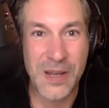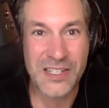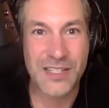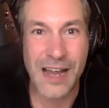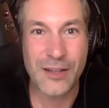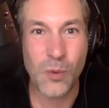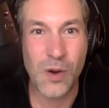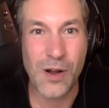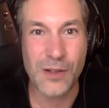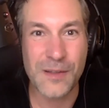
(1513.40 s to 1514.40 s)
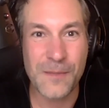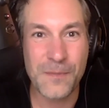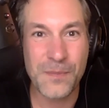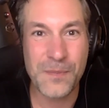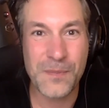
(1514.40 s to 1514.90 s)
lie in the world.
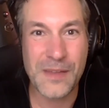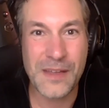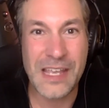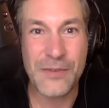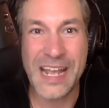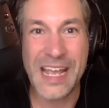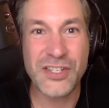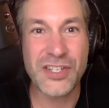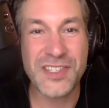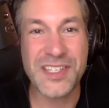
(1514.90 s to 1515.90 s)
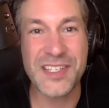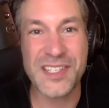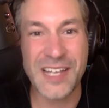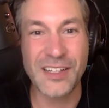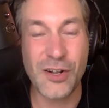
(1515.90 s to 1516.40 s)
Even agencies
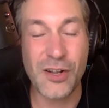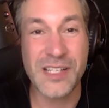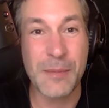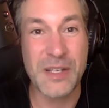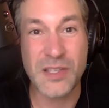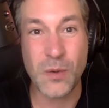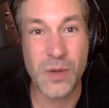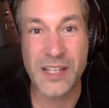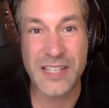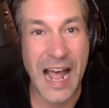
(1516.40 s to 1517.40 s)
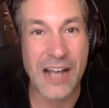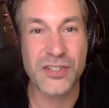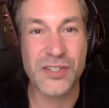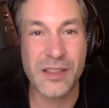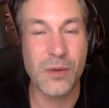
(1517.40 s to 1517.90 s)
sell it all the time. It's
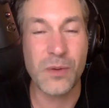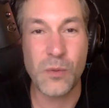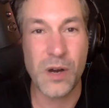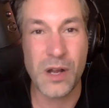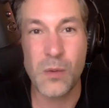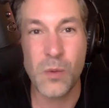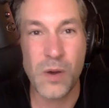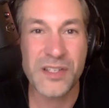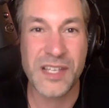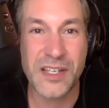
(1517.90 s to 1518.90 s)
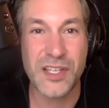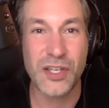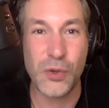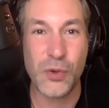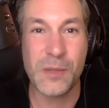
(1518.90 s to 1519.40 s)
actually one of the worst things that
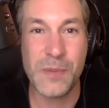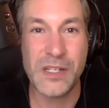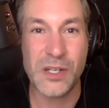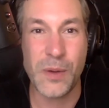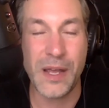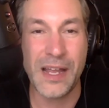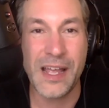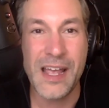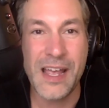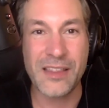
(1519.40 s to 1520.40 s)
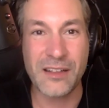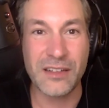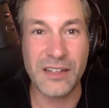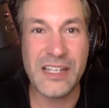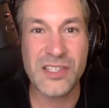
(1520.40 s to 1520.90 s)
you could be doing and the
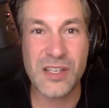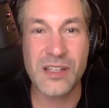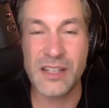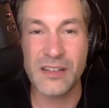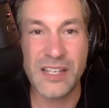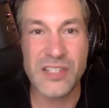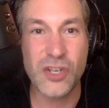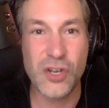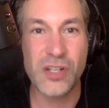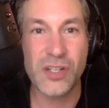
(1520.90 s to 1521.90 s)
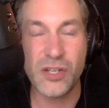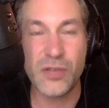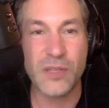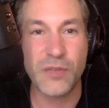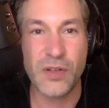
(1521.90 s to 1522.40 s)
least good
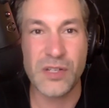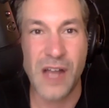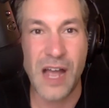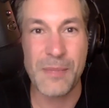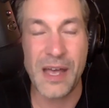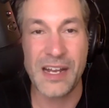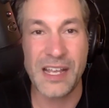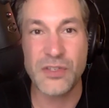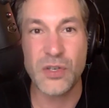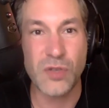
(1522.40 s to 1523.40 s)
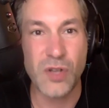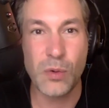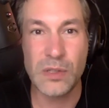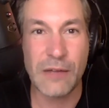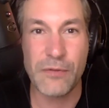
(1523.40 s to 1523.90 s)
use of your time. And it gives you no
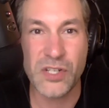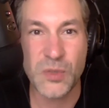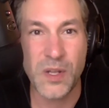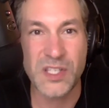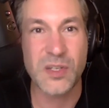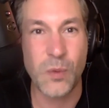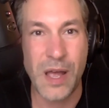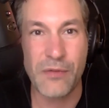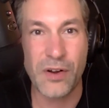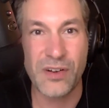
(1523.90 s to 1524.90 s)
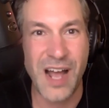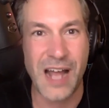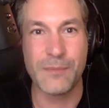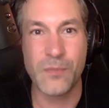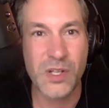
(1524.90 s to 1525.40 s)
leverage whatsoever.
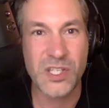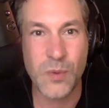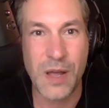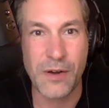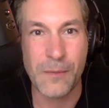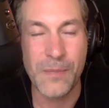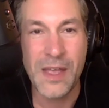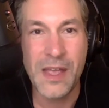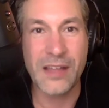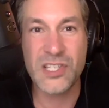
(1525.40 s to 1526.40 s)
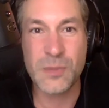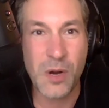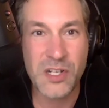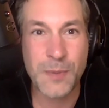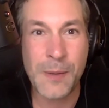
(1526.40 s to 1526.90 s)
None whatsoever. And the
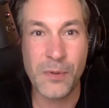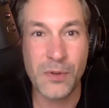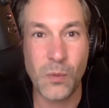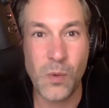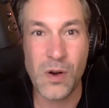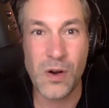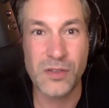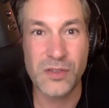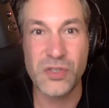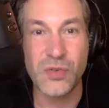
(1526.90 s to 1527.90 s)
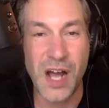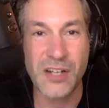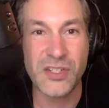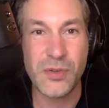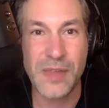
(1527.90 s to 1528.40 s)
smartest people in the world do not
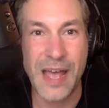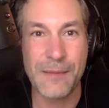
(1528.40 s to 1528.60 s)
do that.